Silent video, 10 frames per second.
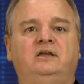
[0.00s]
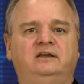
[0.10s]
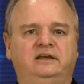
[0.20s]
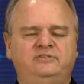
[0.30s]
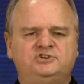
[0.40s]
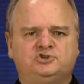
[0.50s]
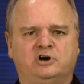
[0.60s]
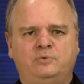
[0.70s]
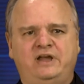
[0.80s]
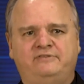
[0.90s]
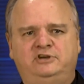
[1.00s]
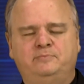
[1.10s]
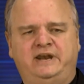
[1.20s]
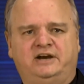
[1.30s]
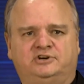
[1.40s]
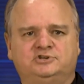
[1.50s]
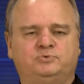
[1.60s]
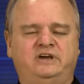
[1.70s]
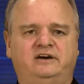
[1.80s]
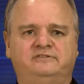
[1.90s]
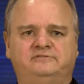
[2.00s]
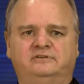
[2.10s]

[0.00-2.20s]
In this story, we have human actors. We have